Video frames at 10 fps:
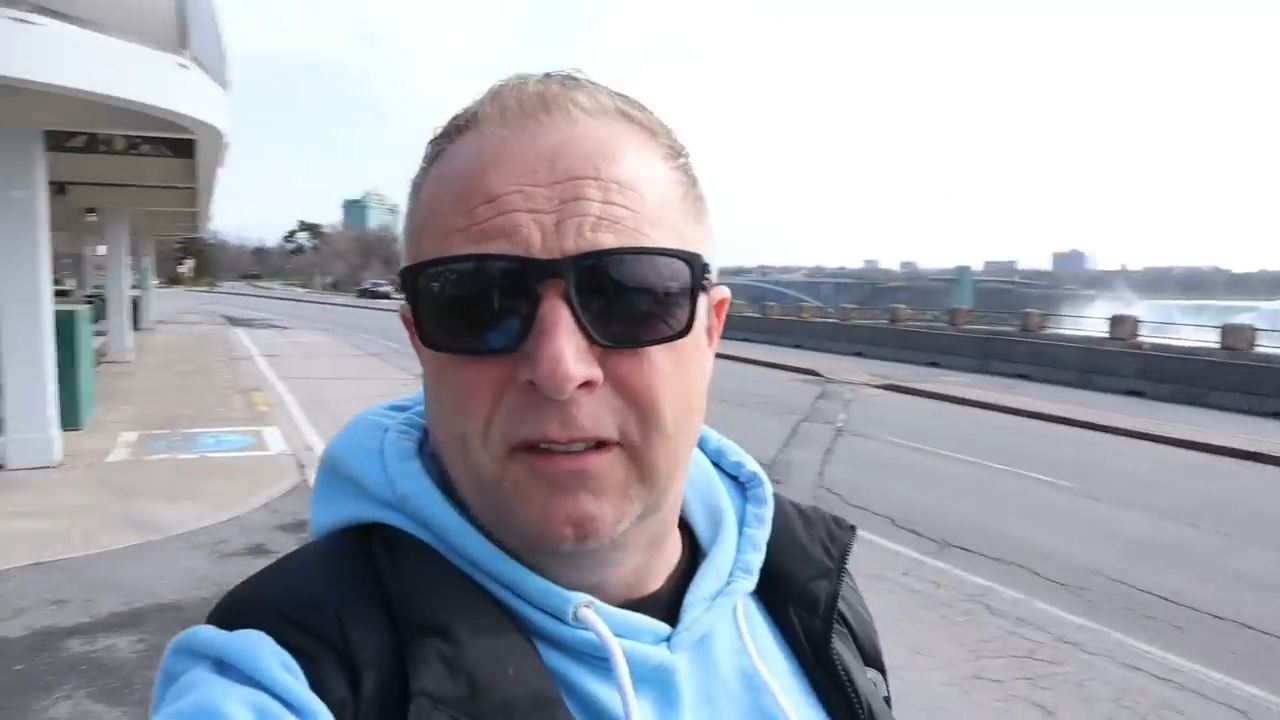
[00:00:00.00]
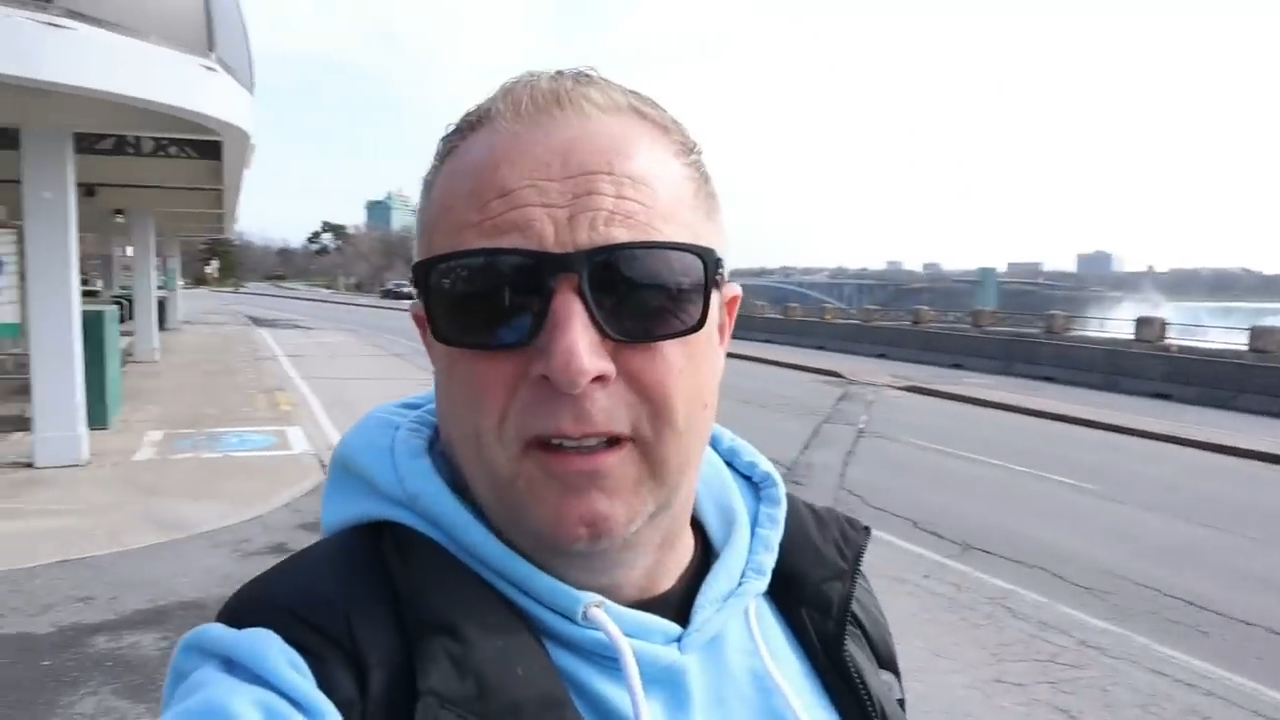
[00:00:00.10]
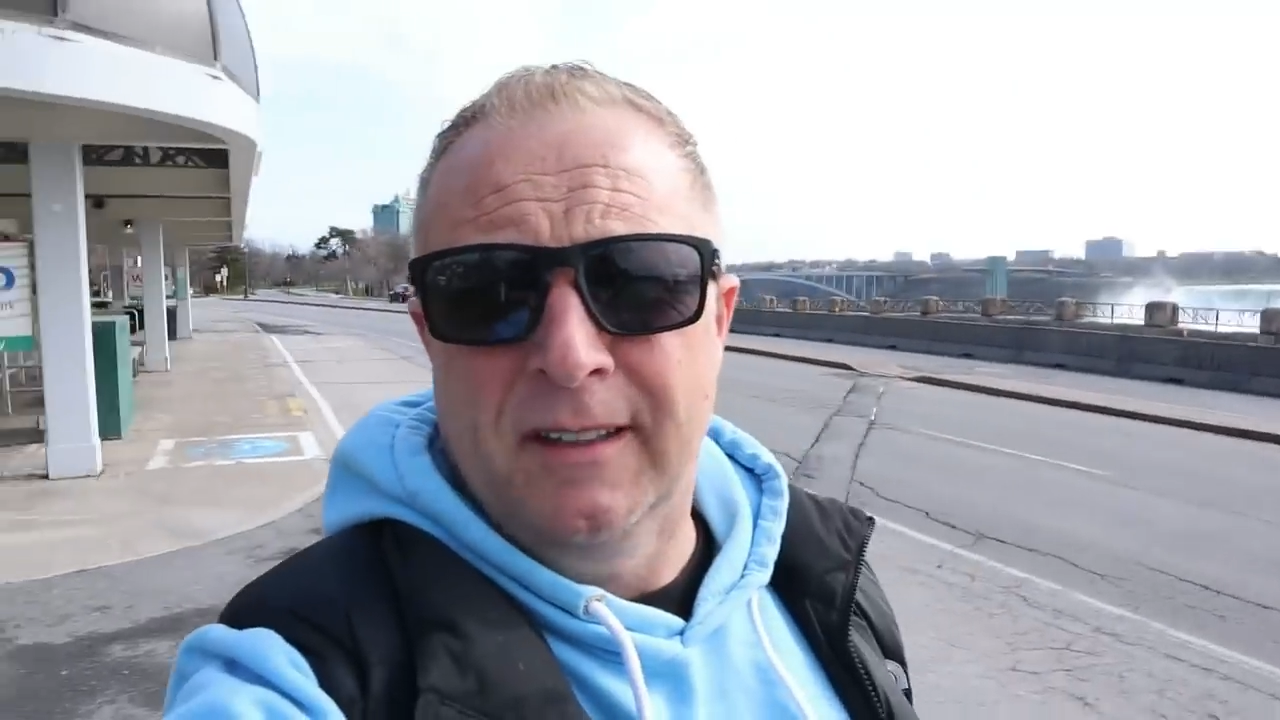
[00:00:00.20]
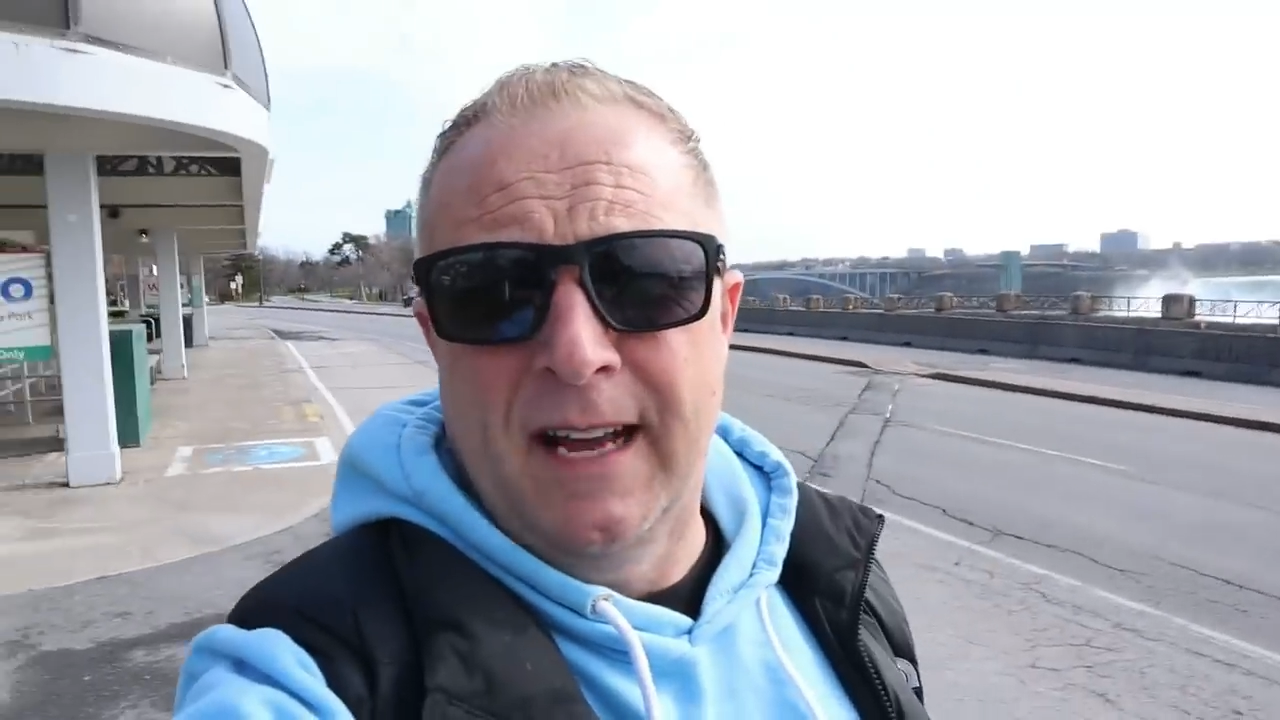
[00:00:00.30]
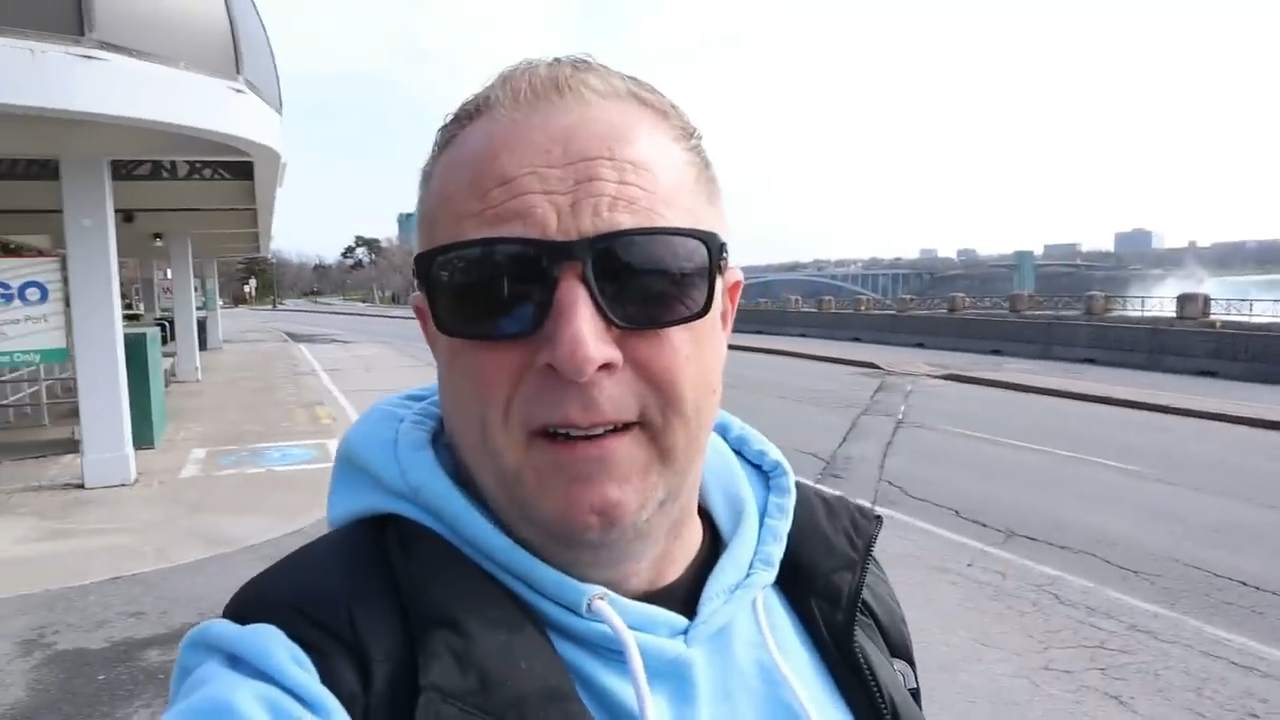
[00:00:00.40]
this
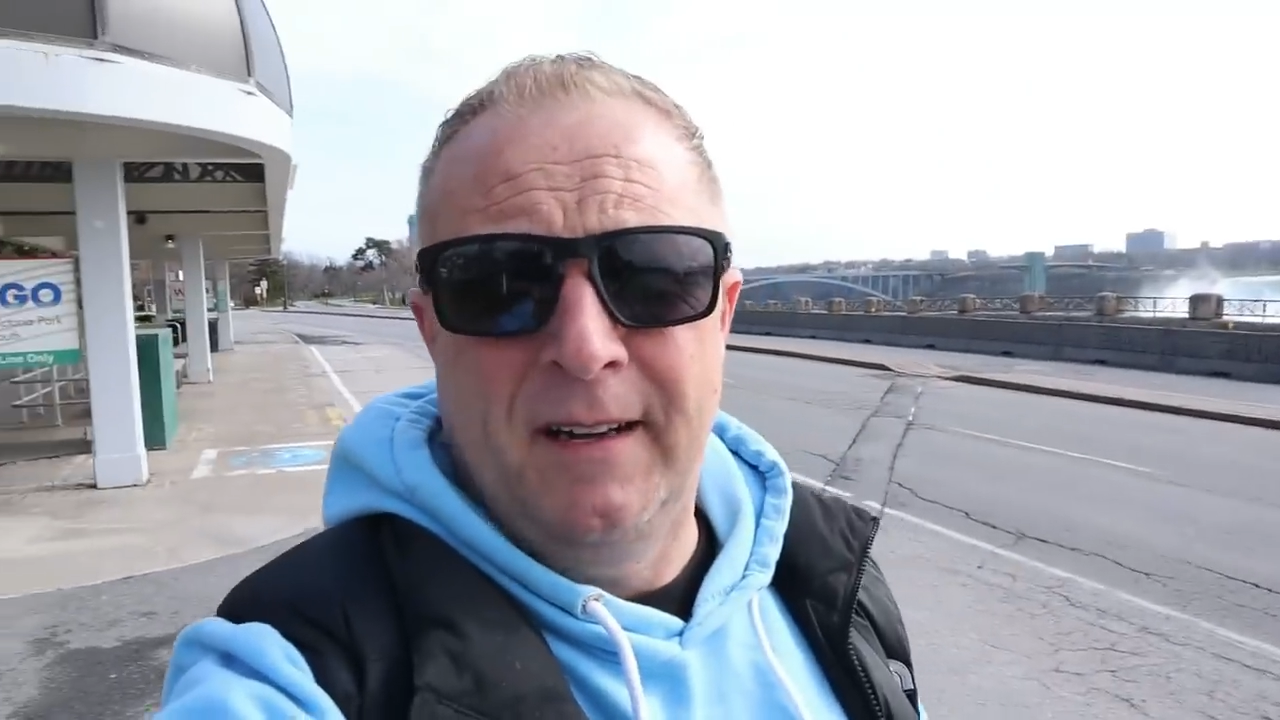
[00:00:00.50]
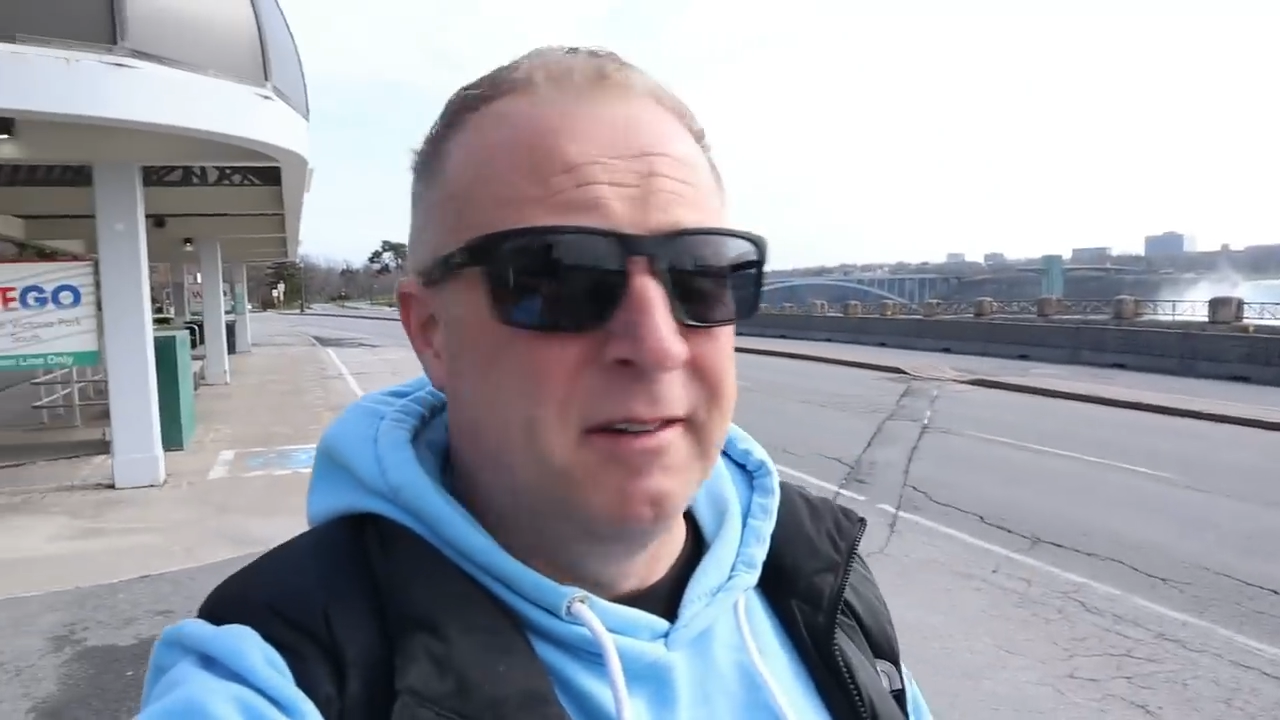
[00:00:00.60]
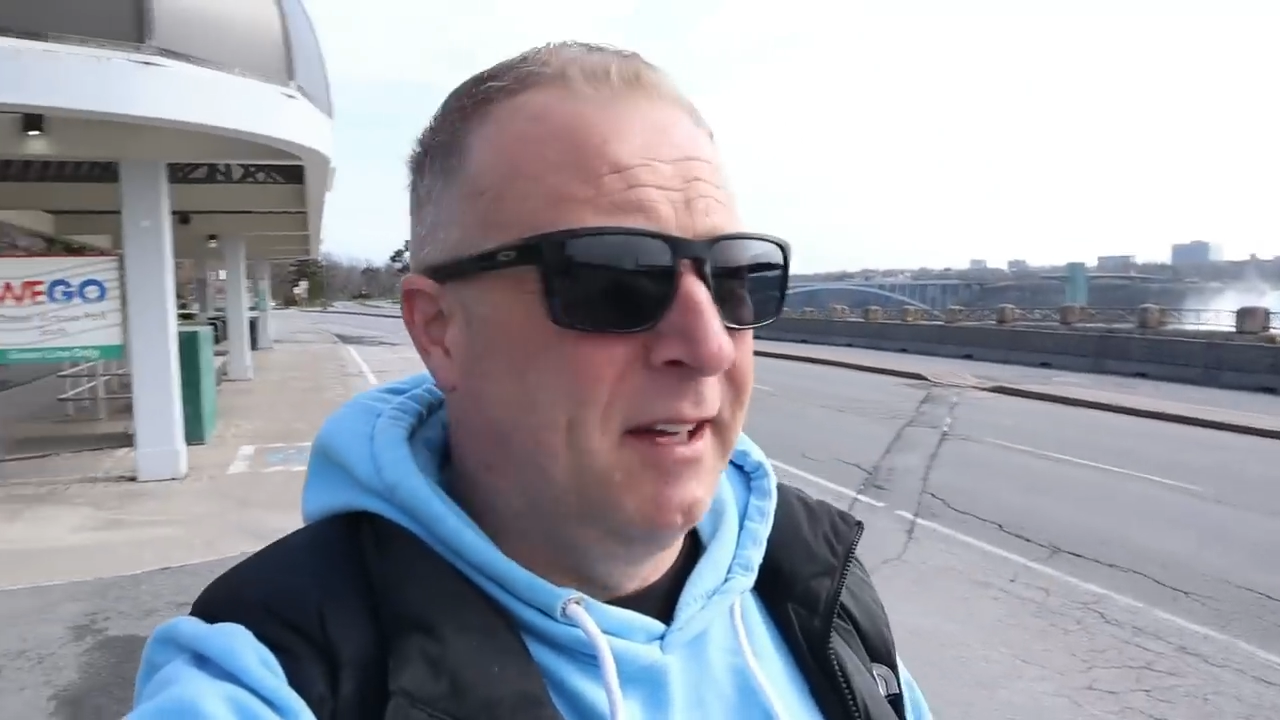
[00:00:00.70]
lockdown,